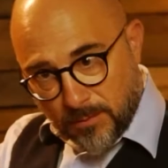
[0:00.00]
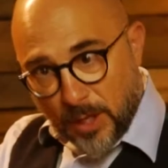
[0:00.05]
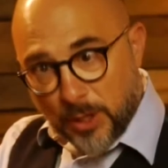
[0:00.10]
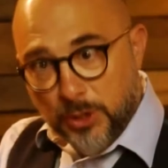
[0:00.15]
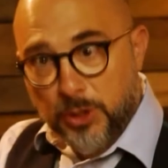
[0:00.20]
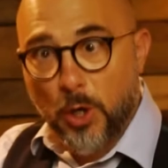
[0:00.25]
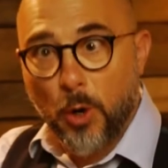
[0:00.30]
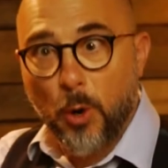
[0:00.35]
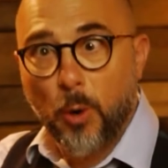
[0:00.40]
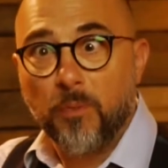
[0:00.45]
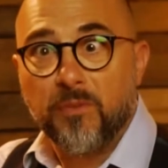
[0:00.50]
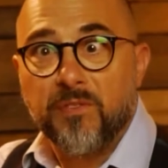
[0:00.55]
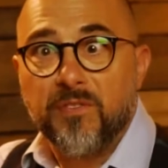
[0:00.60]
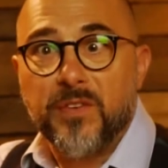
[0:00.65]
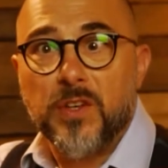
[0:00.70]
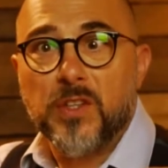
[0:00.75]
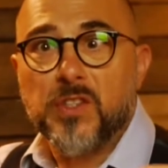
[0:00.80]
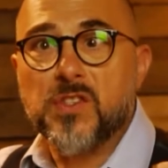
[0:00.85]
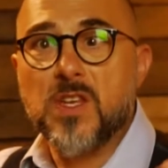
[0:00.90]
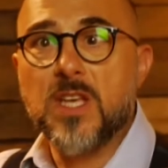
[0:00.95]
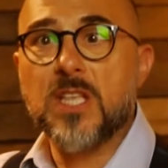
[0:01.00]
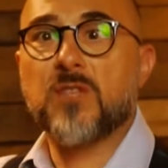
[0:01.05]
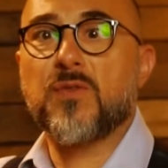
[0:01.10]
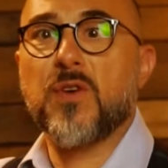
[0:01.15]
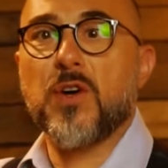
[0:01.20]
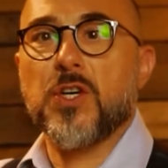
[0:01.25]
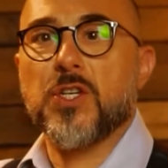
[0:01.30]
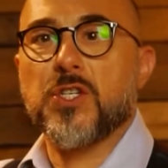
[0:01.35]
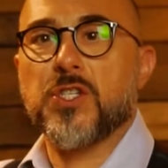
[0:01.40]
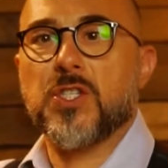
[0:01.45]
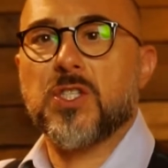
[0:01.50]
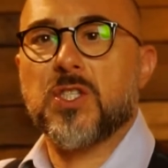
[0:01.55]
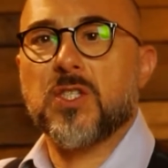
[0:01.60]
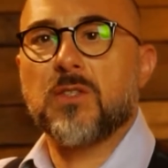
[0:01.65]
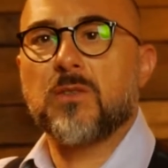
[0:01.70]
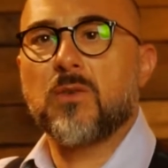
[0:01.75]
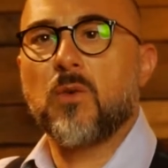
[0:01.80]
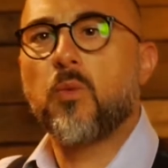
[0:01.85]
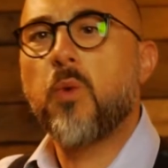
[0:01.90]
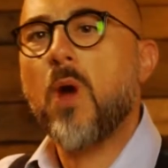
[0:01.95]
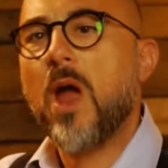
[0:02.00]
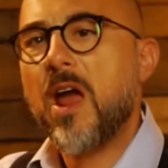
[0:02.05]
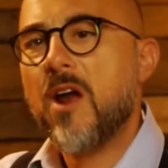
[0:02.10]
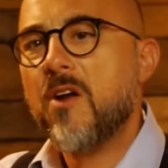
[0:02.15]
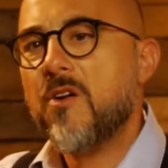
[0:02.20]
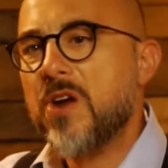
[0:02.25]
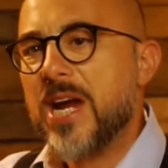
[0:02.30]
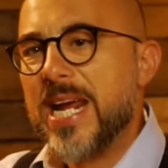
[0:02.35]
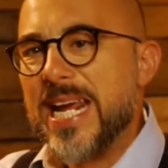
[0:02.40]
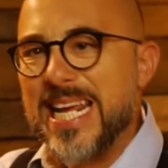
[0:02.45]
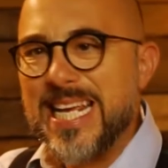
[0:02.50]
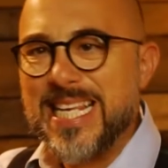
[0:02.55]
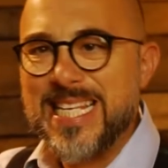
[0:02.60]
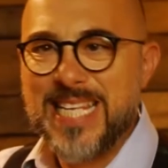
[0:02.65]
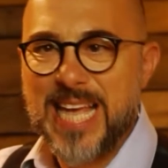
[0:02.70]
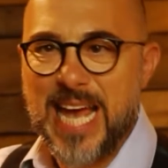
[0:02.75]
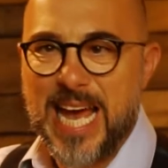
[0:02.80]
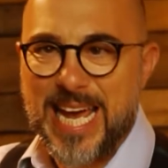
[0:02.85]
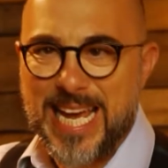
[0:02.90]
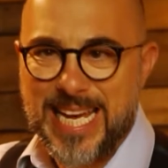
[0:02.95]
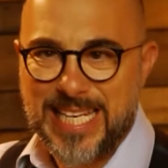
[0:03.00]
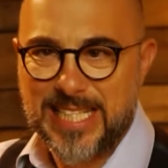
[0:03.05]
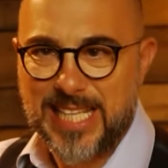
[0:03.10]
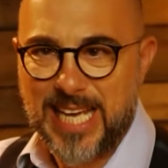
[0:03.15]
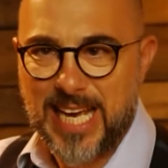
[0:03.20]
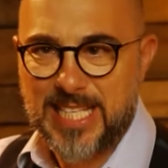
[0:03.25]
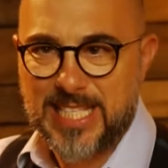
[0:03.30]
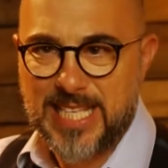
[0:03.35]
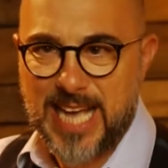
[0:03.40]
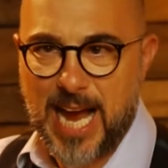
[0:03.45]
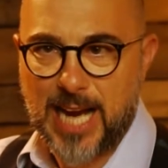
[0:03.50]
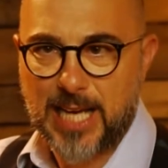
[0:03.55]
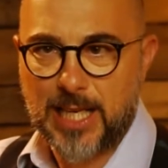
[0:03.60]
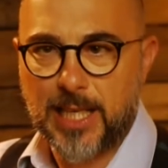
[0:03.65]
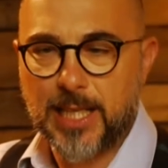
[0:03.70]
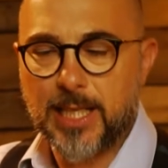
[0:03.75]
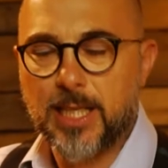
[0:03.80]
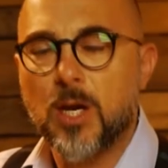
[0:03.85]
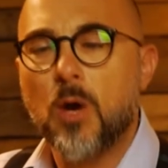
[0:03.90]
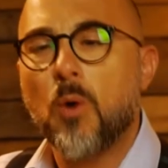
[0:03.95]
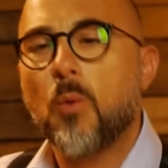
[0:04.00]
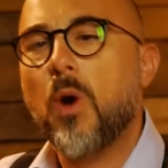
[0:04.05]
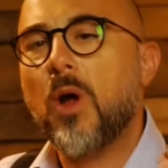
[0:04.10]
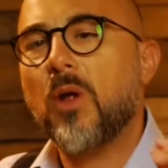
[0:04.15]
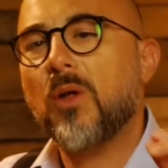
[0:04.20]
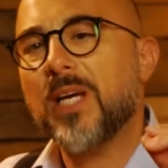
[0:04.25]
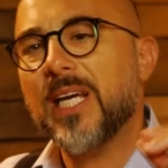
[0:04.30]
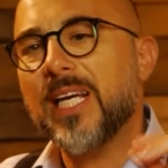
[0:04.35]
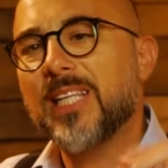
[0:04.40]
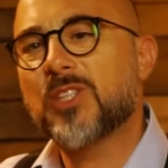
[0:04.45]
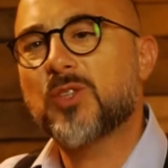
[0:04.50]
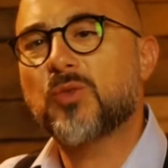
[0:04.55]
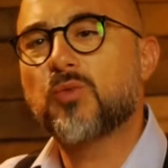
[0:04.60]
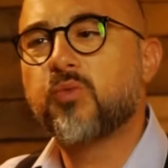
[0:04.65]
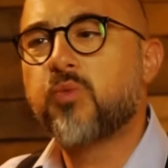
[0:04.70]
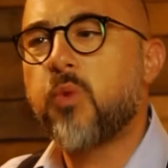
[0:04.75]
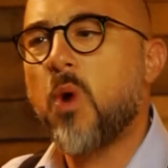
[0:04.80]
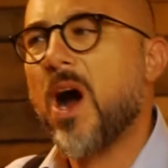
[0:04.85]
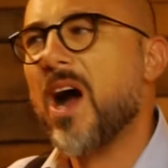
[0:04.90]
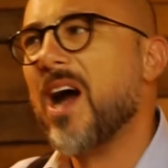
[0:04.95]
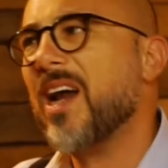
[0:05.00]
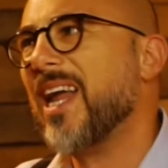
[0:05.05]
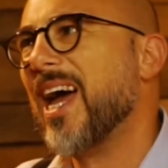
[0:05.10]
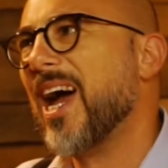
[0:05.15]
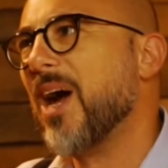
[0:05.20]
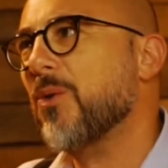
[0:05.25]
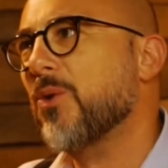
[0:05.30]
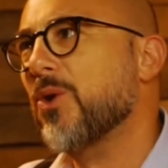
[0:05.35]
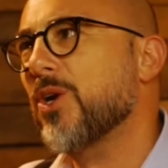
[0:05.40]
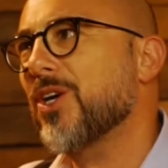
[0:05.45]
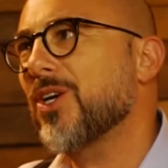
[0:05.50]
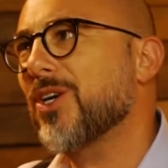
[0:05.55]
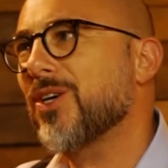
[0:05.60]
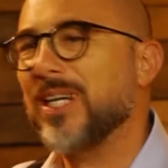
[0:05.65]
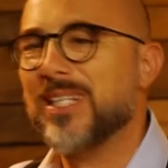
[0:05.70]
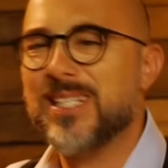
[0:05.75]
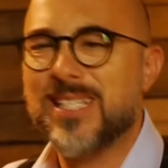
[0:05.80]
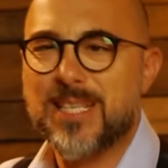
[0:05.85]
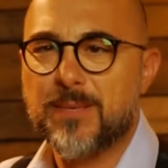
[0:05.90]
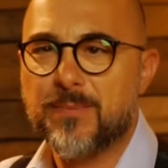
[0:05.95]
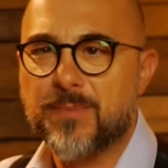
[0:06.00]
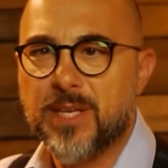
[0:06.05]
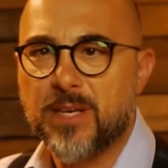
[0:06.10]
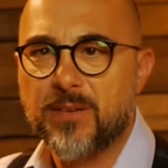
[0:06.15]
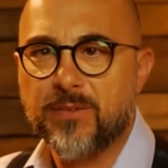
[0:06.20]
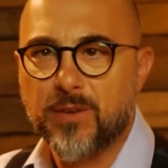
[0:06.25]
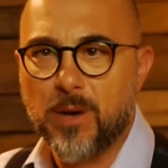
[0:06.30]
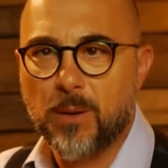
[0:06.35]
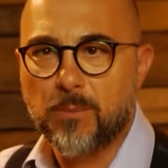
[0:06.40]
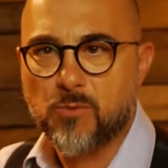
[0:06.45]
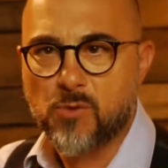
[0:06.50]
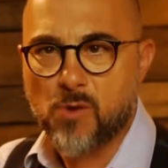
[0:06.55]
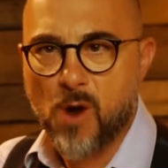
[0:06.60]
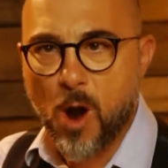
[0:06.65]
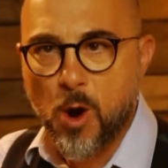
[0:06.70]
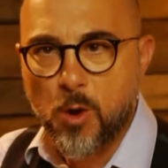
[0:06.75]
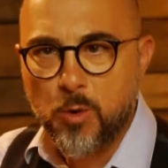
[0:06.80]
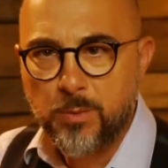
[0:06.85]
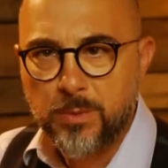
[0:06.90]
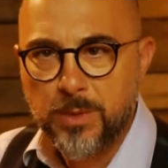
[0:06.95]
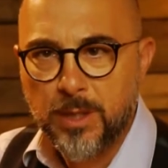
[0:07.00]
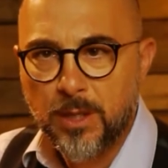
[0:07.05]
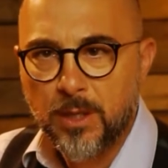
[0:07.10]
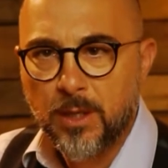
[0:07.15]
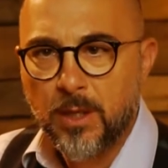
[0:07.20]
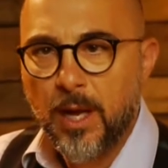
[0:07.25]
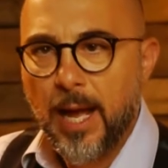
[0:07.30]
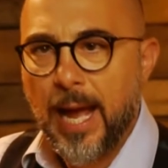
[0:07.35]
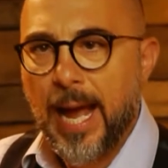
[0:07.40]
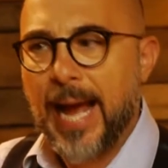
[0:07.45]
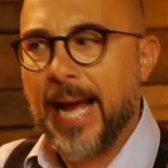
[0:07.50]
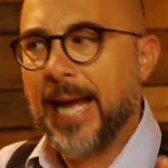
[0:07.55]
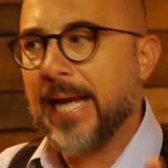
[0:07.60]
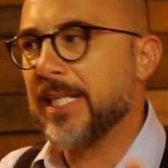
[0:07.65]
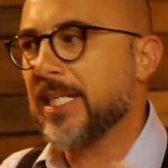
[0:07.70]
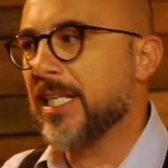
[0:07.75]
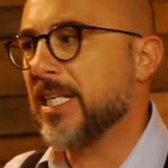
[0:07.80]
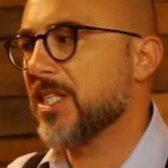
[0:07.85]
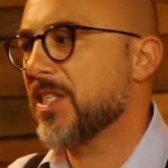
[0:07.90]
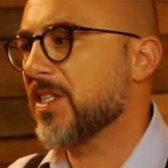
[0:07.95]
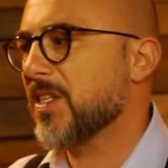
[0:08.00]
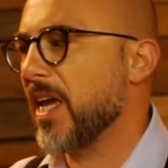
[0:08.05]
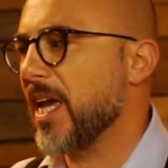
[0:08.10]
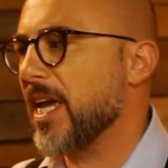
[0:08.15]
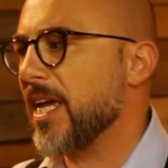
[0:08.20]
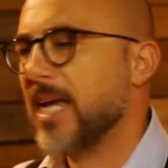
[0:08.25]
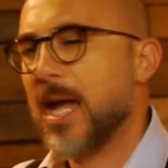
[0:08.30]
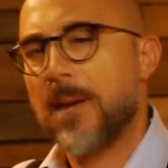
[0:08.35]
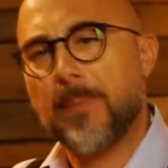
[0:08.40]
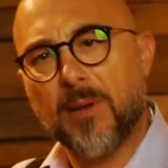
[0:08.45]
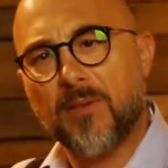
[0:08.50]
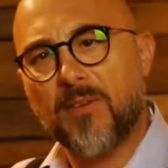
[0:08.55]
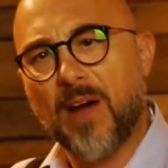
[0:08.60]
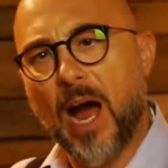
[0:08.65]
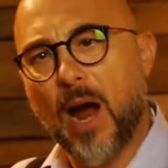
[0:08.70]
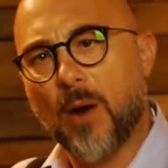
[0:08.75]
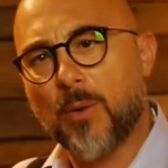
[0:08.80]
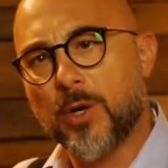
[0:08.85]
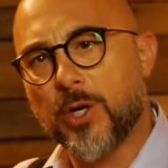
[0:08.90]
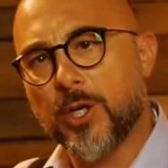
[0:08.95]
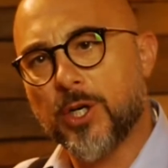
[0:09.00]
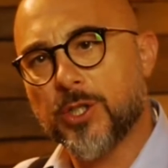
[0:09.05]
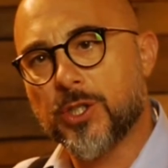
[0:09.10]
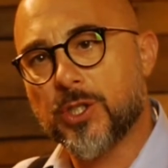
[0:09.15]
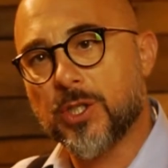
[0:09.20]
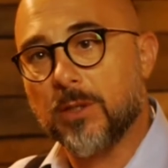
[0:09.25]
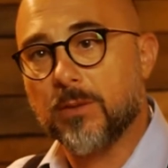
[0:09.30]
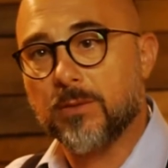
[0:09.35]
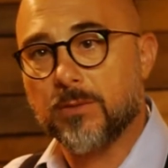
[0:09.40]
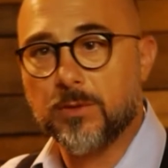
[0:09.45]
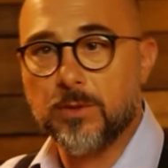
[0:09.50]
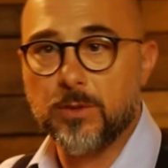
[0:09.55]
So, first things first, where is it exactly? Well, it's 1 hour and something from Rome, and it's a couple of hours